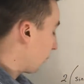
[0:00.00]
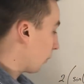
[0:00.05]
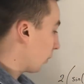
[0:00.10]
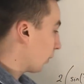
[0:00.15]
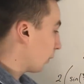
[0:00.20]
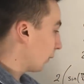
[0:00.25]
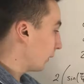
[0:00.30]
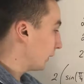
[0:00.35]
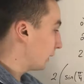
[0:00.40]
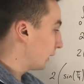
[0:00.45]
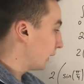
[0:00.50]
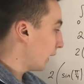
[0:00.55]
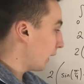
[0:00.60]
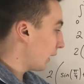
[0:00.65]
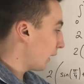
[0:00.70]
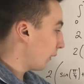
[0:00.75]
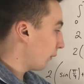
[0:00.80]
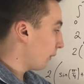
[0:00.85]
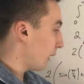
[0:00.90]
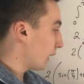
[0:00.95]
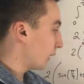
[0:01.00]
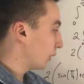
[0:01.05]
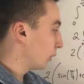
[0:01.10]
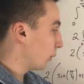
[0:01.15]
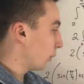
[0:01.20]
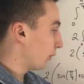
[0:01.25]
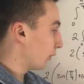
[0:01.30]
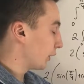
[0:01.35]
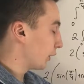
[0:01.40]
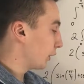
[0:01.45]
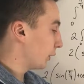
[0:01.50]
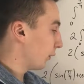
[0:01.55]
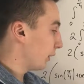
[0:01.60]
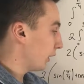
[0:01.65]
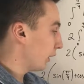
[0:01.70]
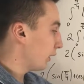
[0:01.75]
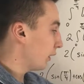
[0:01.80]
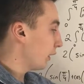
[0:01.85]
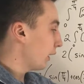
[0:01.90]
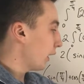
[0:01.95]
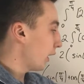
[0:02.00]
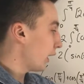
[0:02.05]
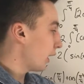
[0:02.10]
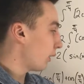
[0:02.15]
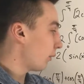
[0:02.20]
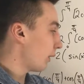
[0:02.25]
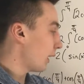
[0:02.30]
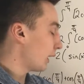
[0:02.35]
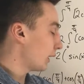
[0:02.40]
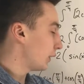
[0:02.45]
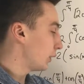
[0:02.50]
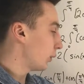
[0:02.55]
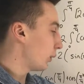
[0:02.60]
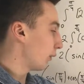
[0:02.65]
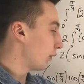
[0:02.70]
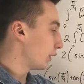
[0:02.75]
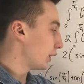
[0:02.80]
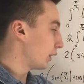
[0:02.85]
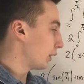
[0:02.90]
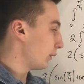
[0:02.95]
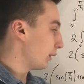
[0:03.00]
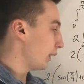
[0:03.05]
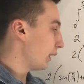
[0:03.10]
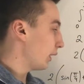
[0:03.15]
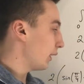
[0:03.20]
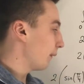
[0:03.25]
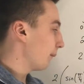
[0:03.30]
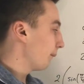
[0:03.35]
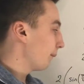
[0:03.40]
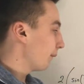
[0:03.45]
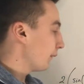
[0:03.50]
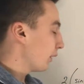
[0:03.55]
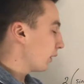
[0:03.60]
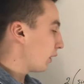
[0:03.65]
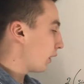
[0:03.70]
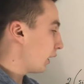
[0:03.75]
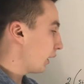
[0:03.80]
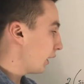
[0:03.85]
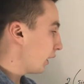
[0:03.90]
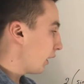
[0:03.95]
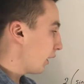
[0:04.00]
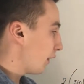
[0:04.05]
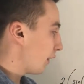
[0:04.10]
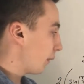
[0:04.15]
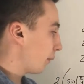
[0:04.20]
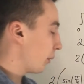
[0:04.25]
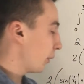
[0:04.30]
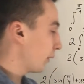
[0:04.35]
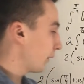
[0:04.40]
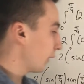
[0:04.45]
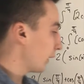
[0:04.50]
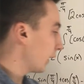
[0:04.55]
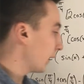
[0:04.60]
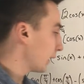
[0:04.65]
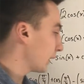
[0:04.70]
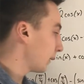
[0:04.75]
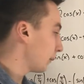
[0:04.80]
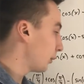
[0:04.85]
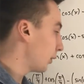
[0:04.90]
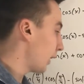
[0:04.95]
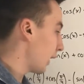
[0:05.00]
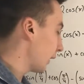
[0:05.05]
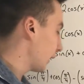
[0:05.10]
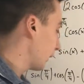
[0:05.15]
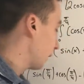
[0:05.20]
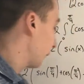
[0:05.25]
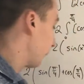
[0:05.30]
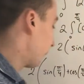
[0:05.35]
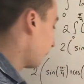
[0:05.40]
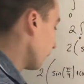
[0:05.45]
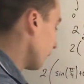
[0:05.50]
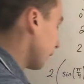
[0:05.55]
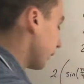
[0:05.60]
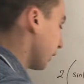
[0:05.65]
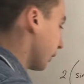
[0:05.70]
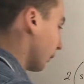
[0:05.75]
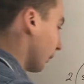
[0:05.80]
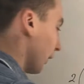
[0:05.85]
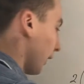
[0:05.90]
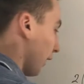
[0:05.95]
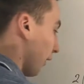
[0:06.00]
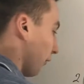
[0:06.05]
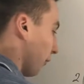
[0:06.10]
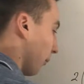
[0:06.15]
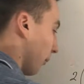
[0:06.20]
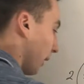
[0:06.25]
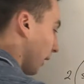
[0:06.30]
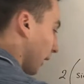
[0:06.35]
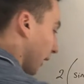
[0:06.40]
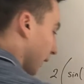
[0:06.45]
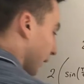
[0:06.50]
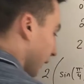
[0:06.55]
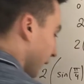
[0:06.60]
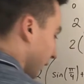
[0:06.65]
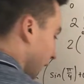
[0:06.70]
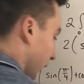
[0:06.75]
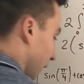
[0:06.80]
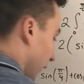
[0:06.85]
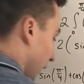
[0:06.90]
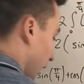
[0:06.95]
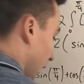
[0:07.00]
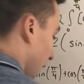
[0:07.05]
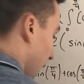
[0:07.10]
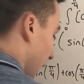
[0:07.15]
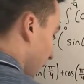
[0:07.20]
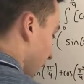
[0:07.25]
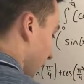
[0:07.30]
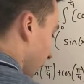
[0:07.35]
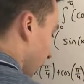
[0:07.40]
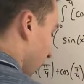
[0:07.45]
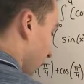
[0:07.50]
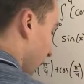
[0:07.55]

we're going to get a rad 2 over 2 here and a rad 2 over 2 here. All right, they're both going to get subtracted. So we're going to have minus a